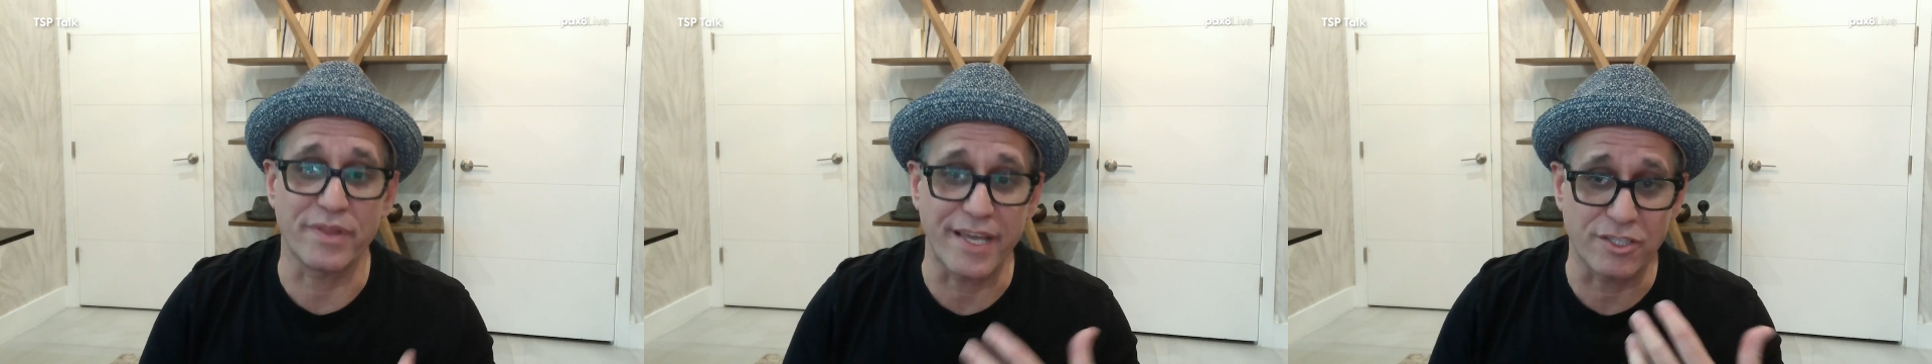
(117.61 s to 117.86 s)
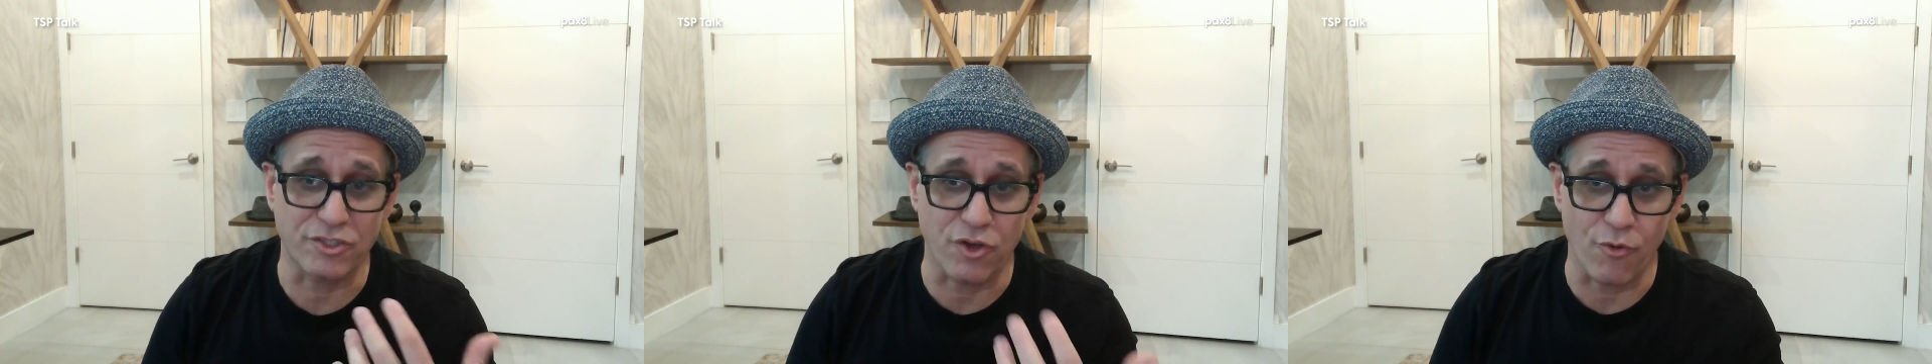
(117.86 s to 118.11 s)

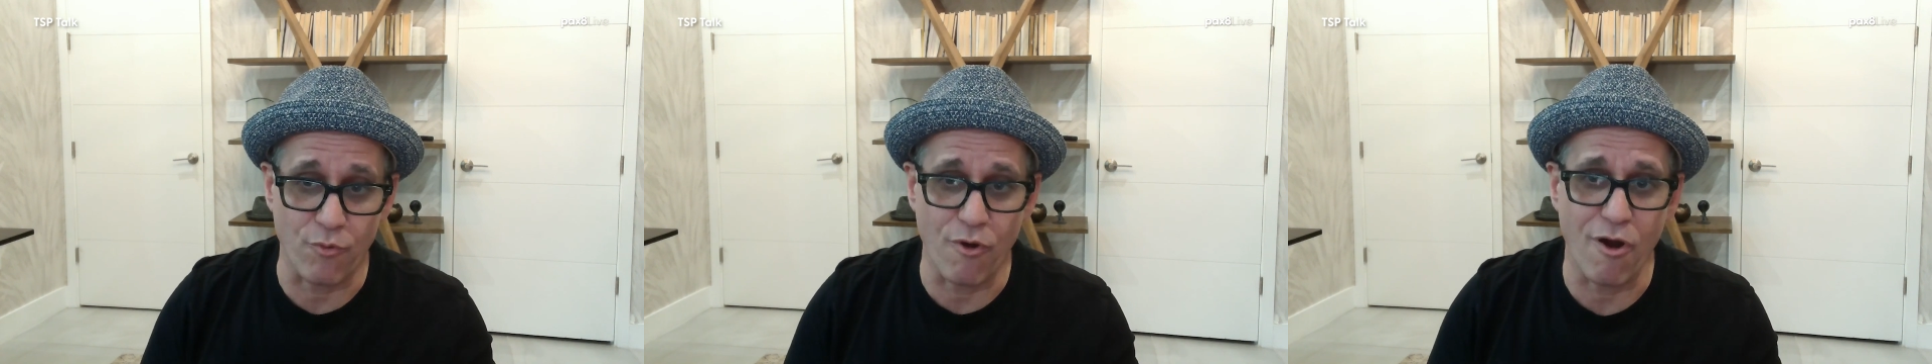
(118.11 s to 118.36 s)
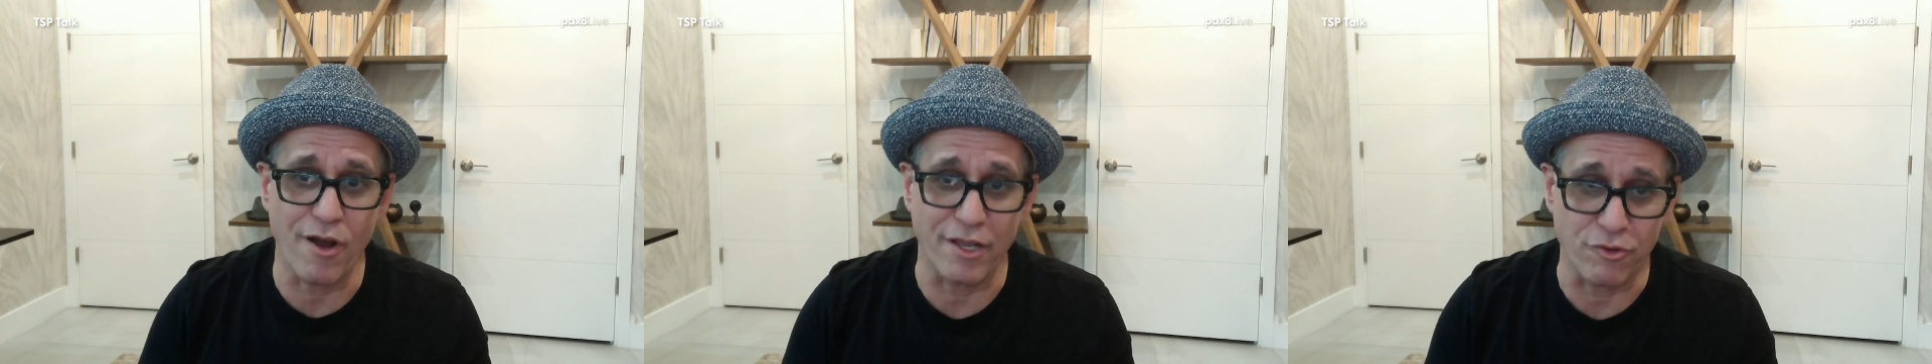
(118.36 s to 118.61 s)
things go
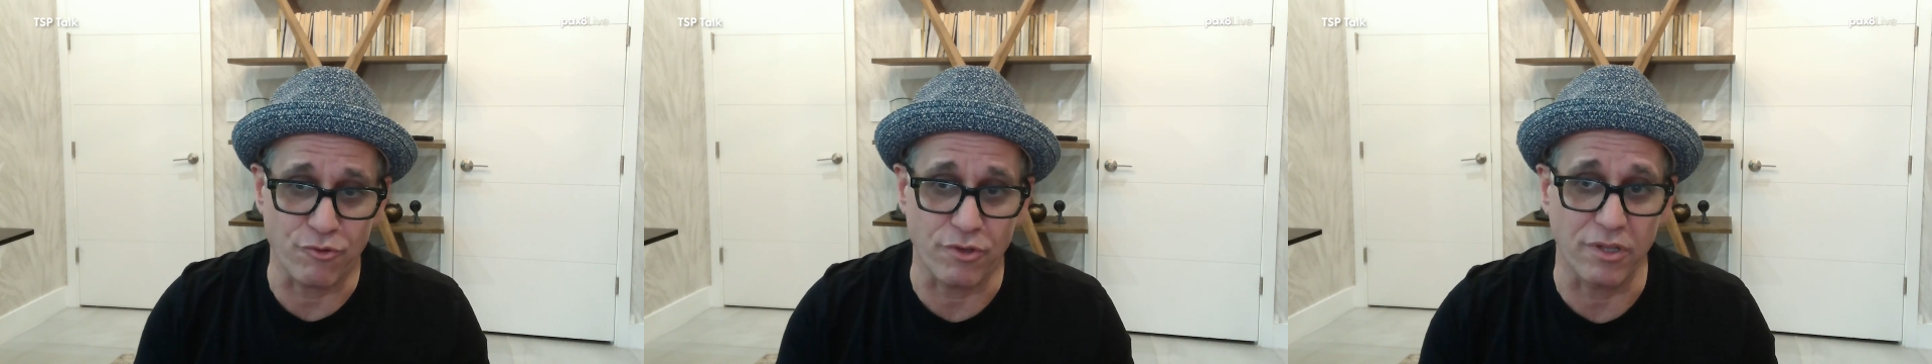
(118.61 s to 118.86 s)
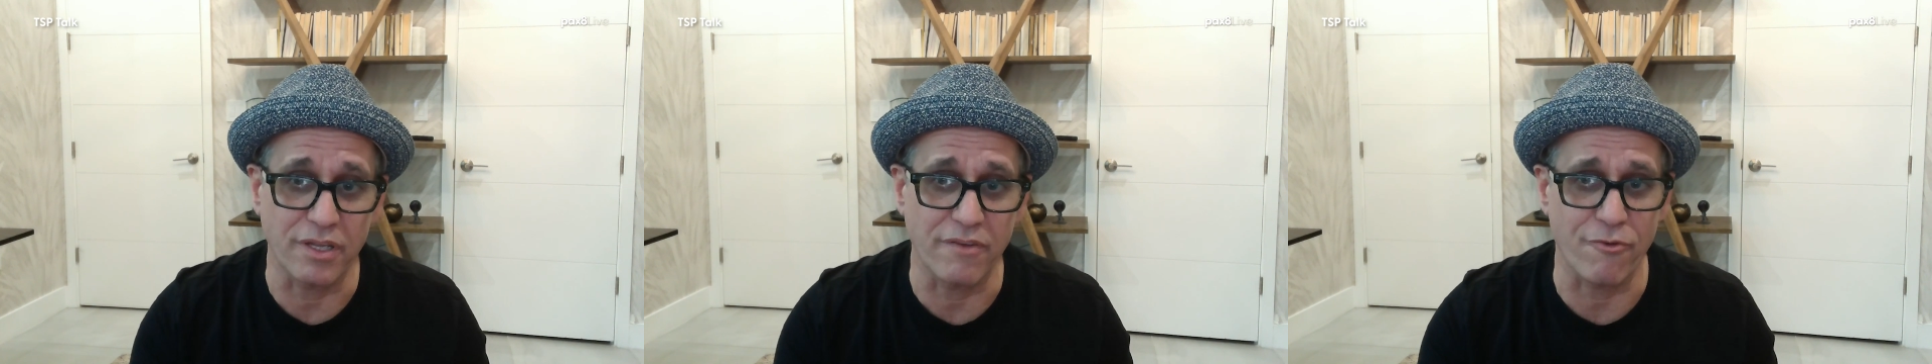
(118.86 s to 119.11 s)
wrong and you
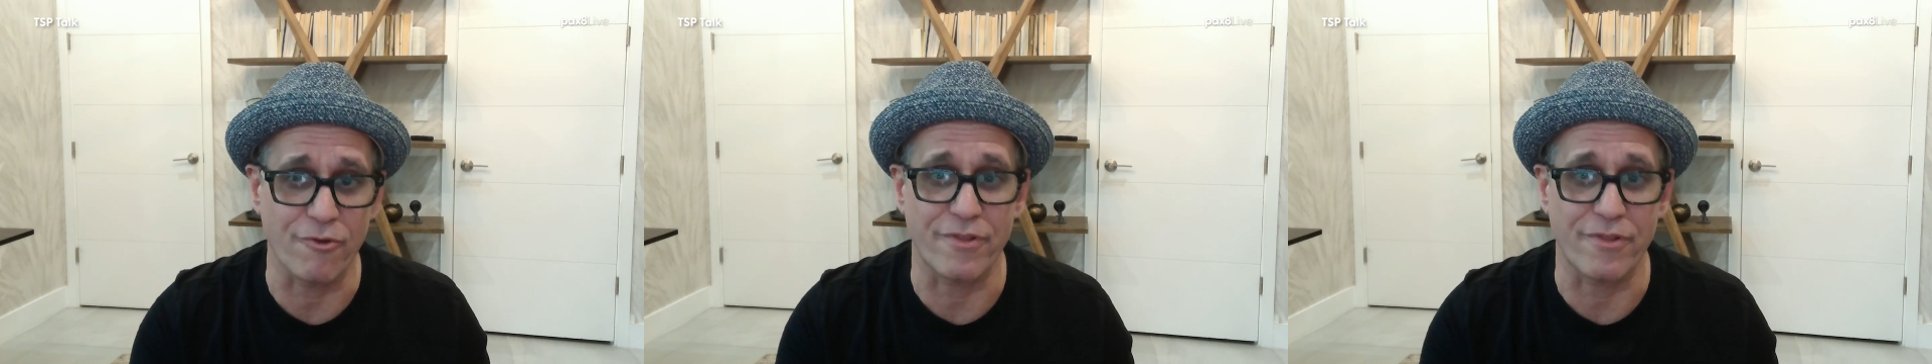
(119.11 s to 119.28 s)
deliver